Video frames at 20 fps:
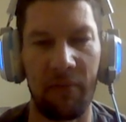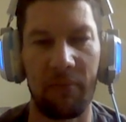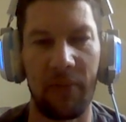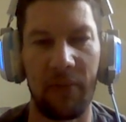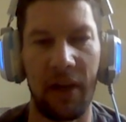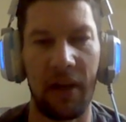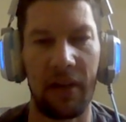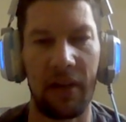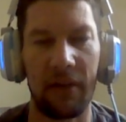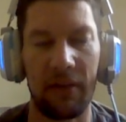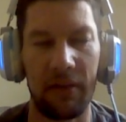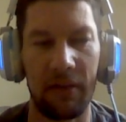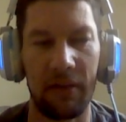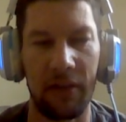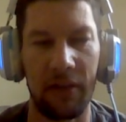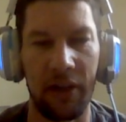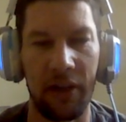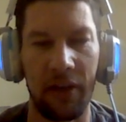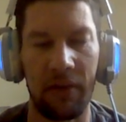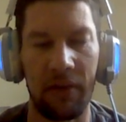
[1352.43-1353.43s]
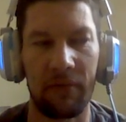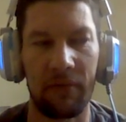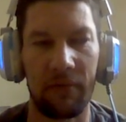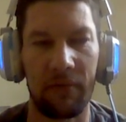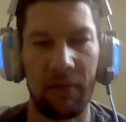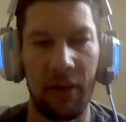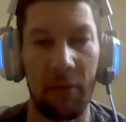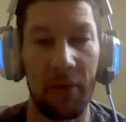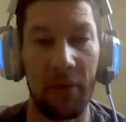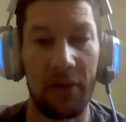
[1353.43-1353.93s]
not,
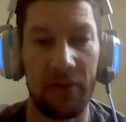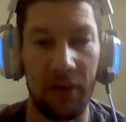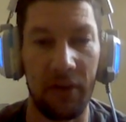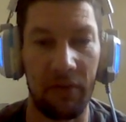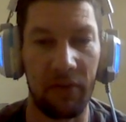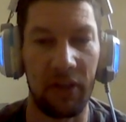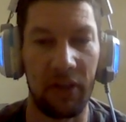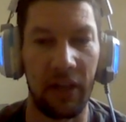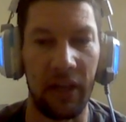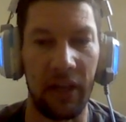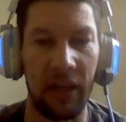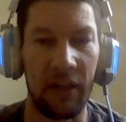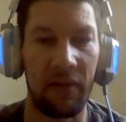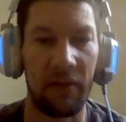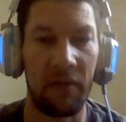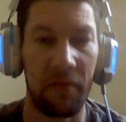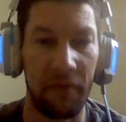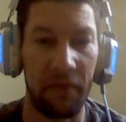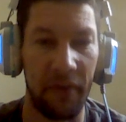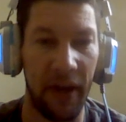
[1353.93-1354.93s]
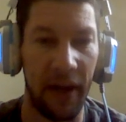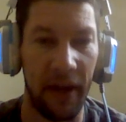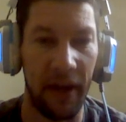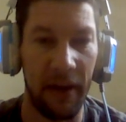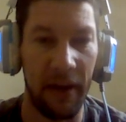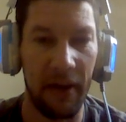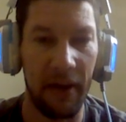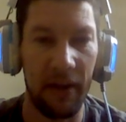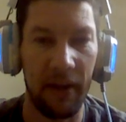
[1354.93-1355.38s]
keeping yourself clean, fed,